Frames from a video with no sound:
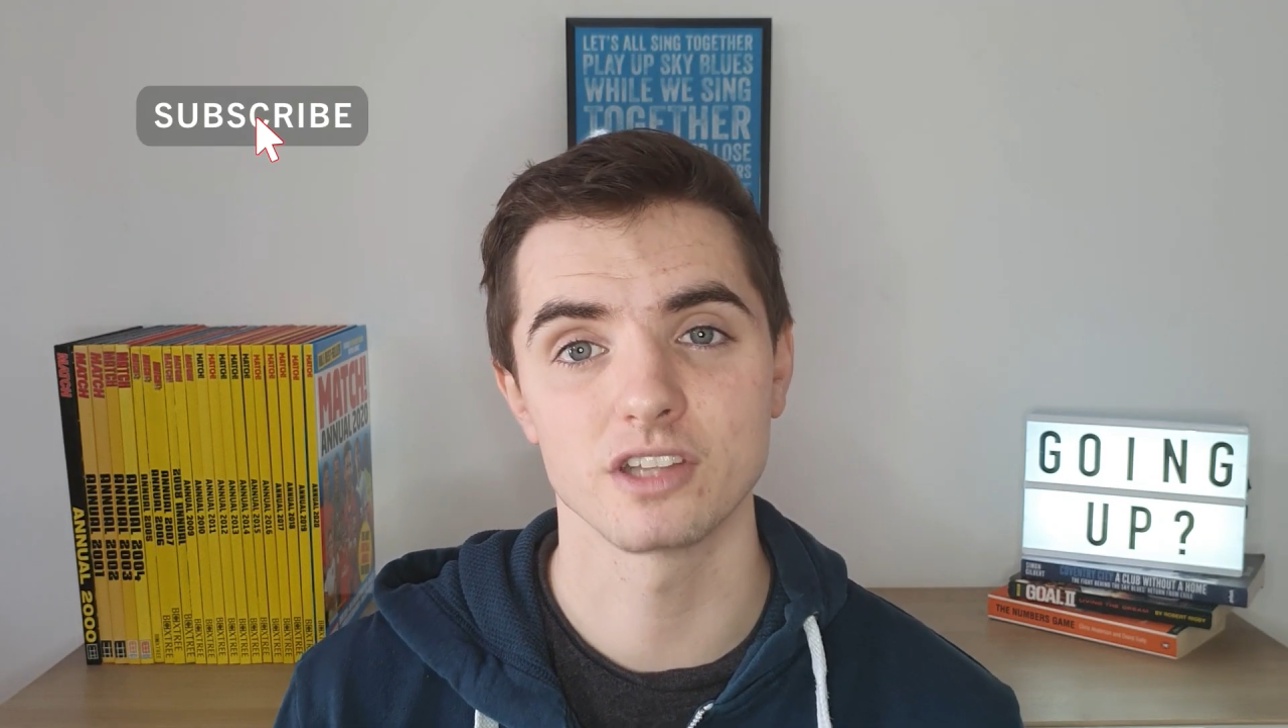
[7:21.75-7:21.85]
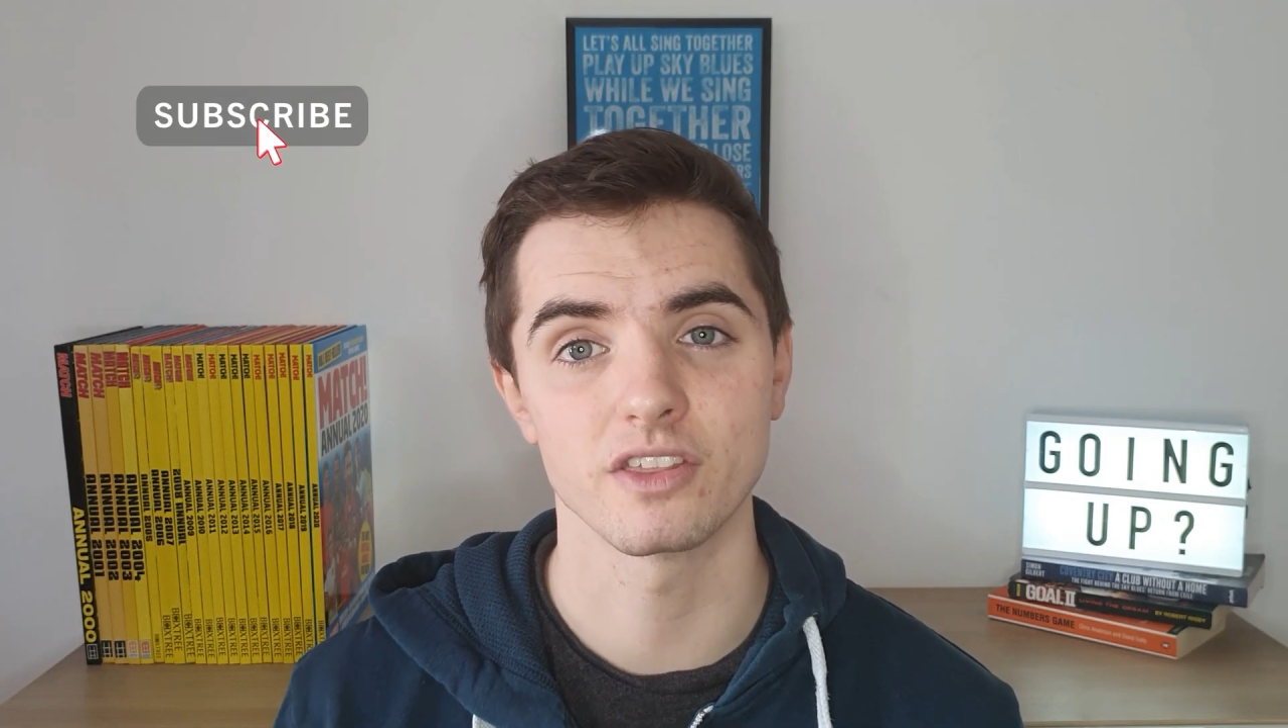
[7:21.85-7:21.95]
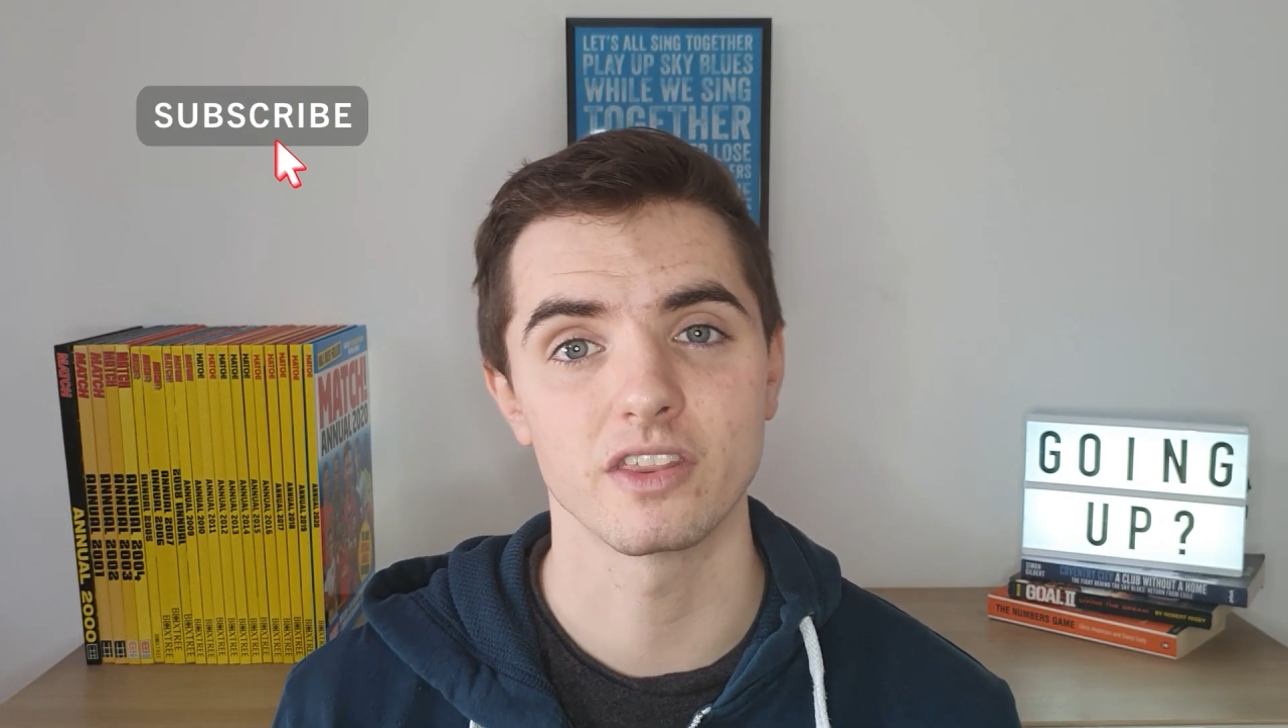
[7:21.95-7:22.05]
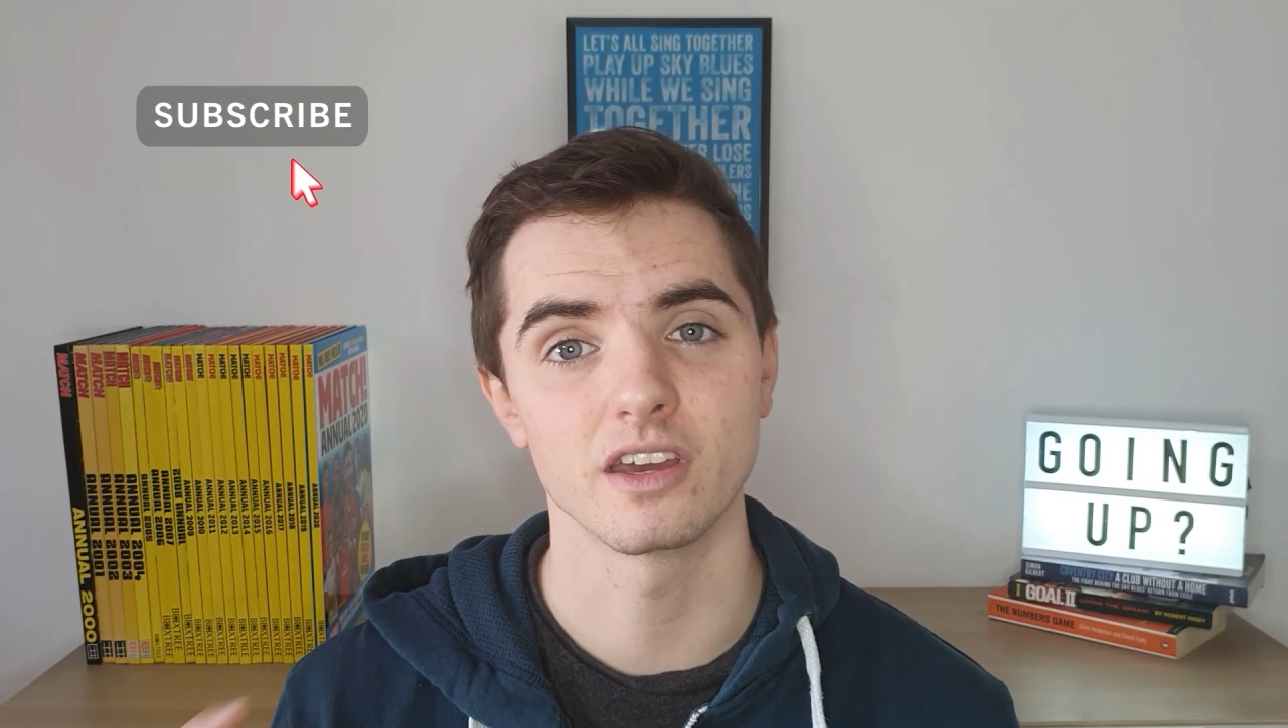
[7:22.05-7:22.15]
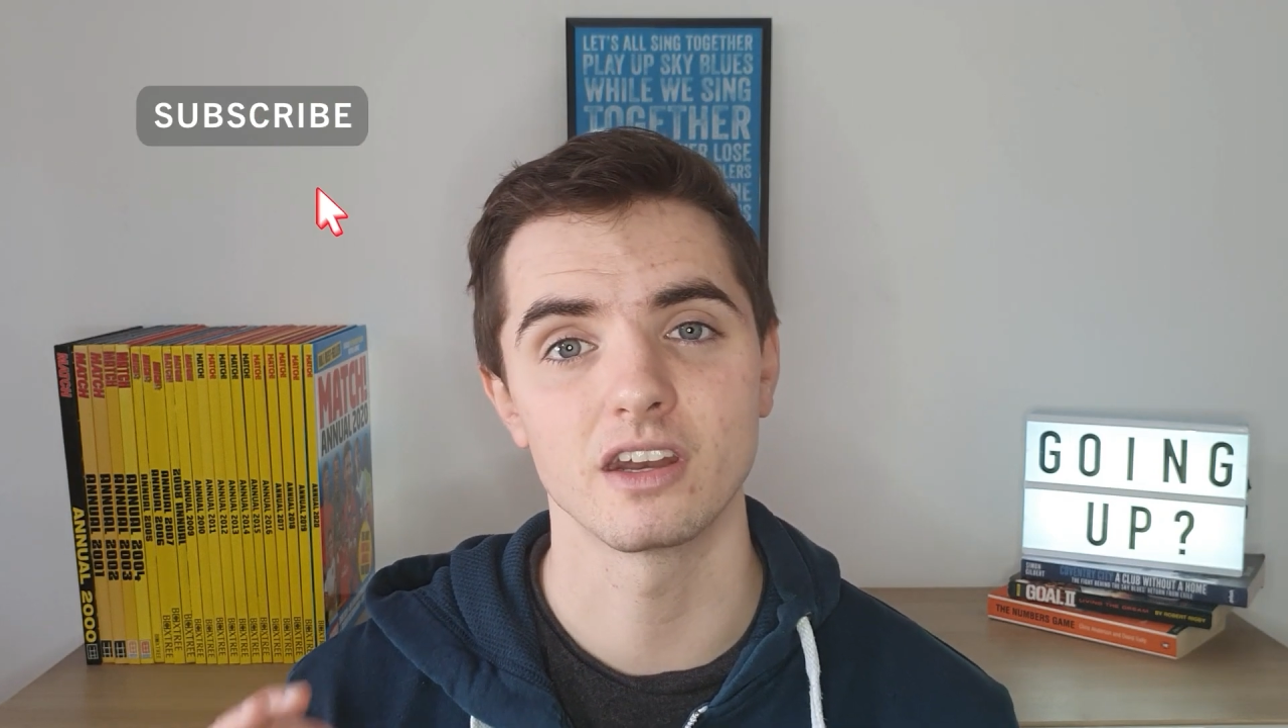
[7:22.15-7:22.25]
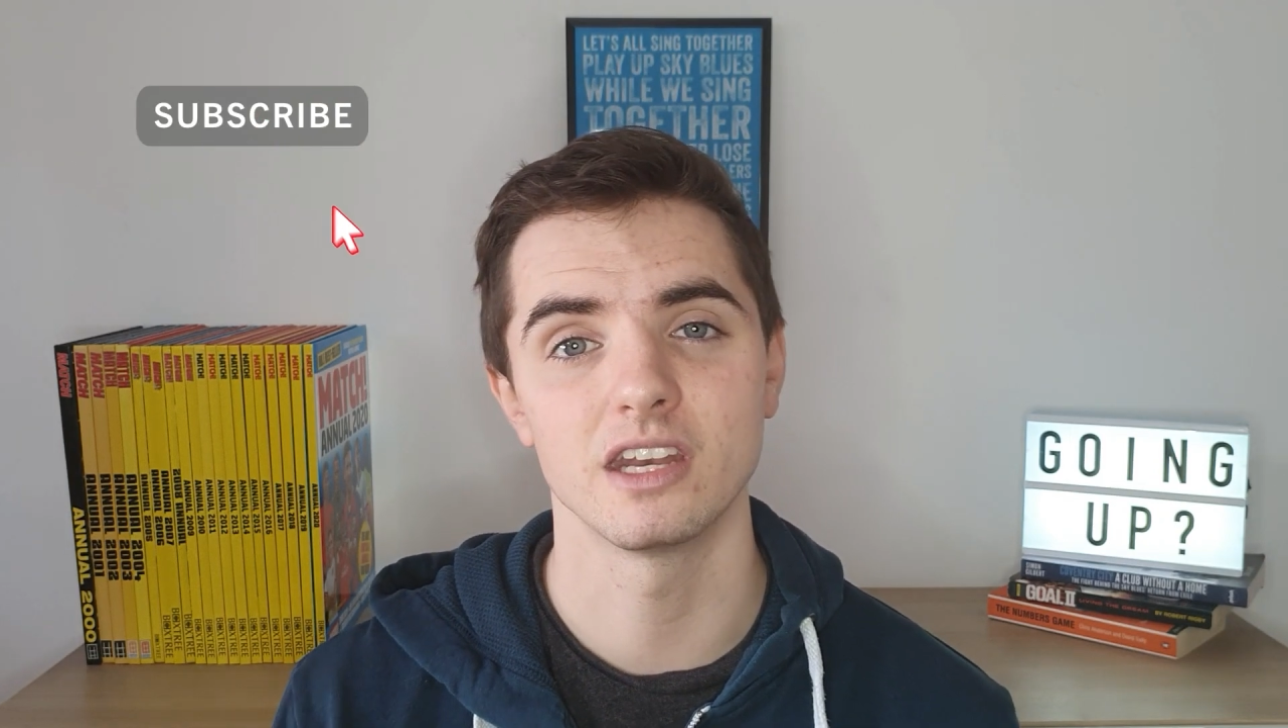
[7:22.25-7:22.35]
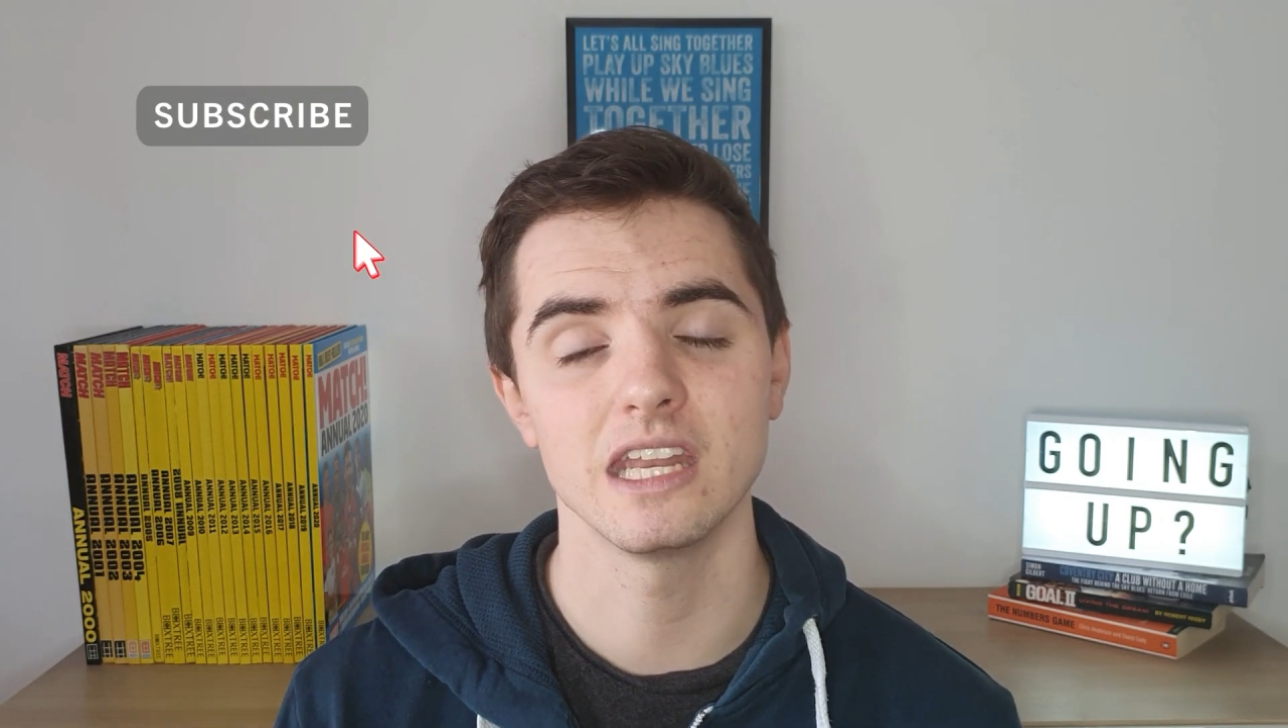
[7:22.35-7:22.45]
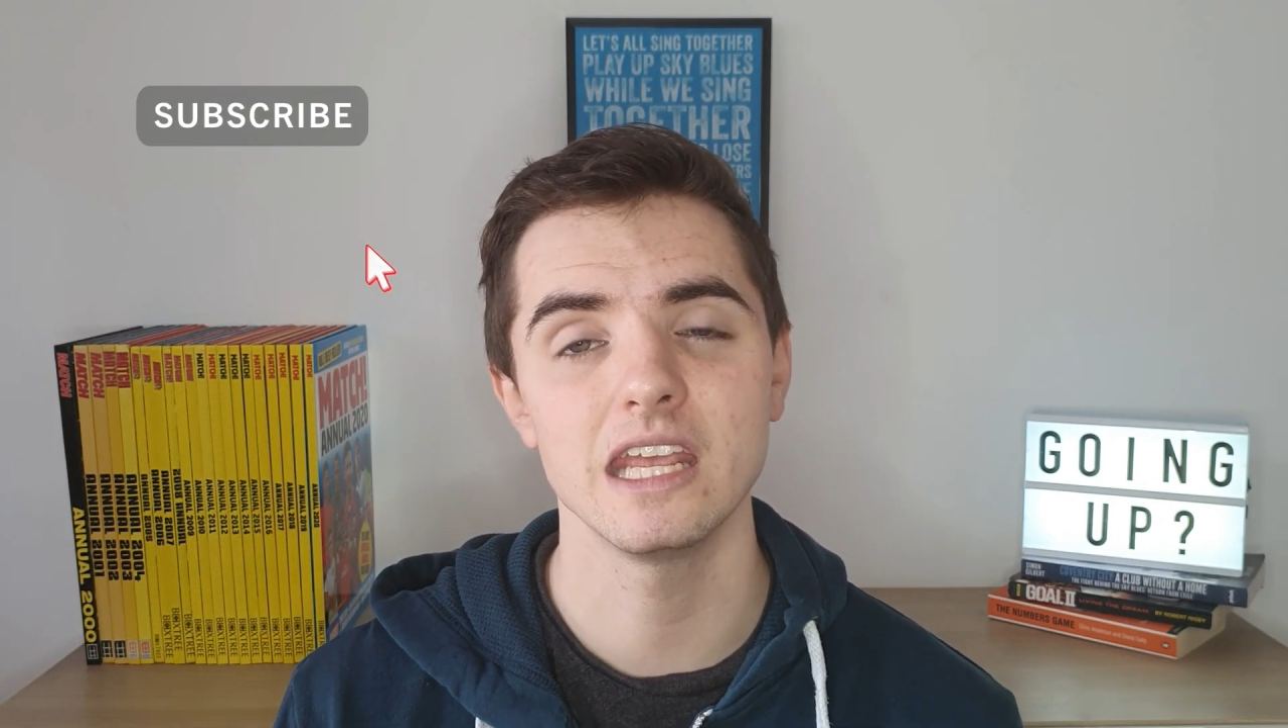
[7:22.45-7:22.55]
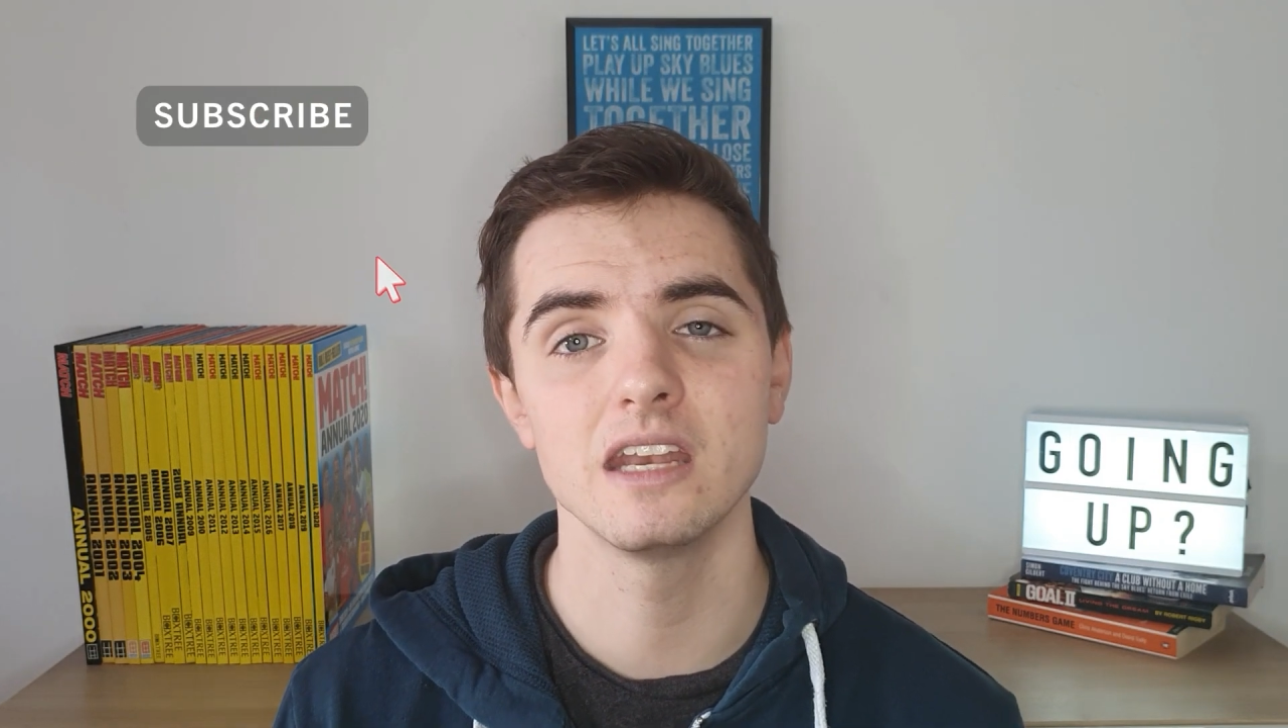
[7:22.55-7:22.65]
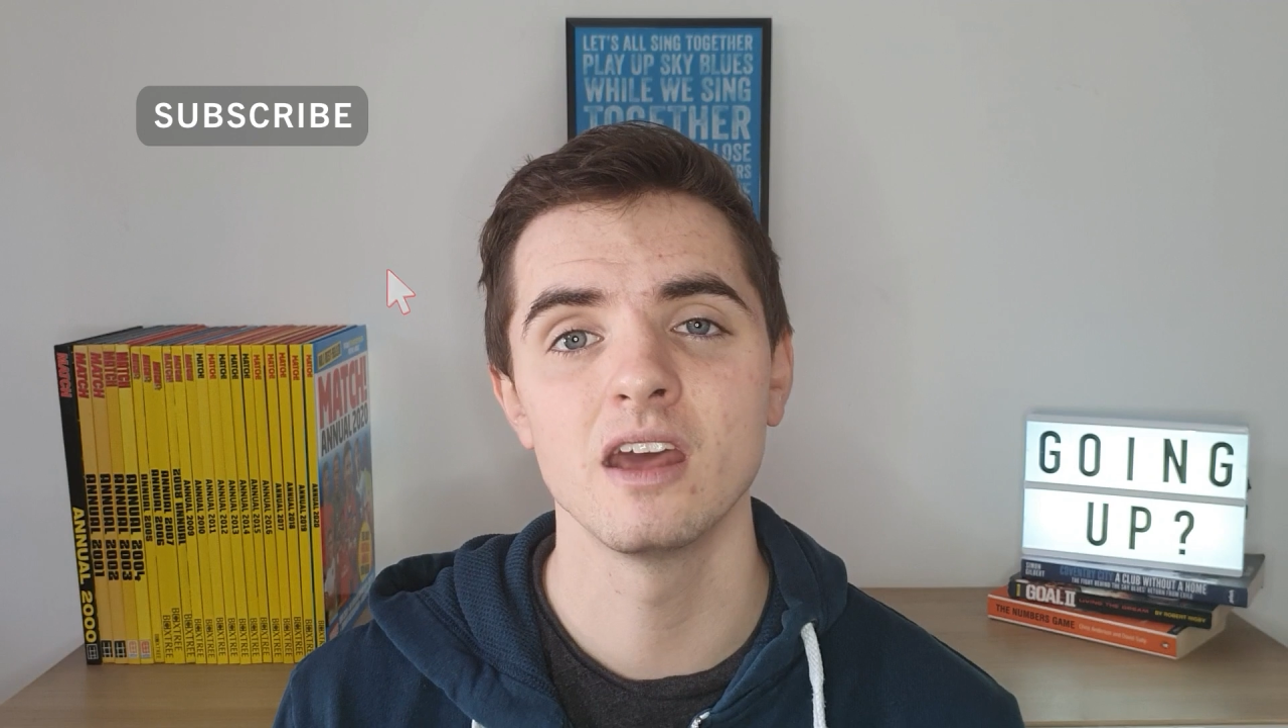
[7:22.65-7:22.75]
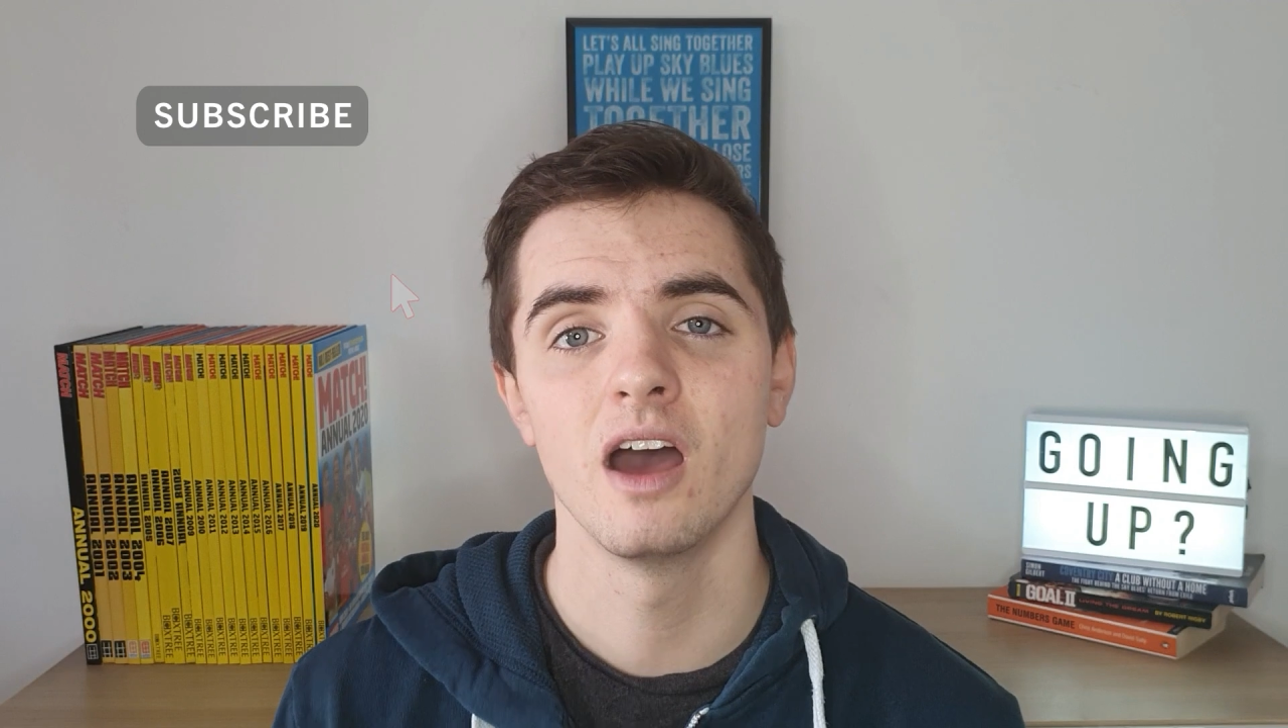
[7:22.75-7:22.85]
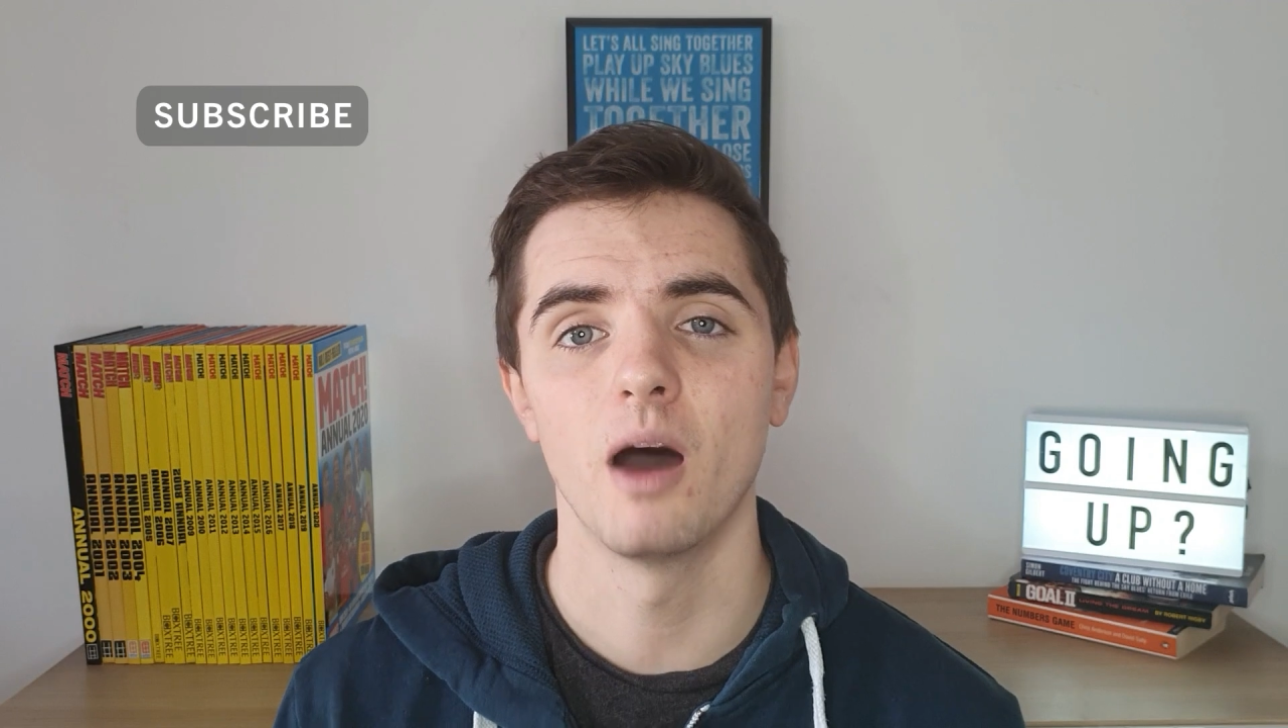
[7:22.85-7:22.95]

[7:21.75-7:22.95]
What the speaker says: I think they're going to need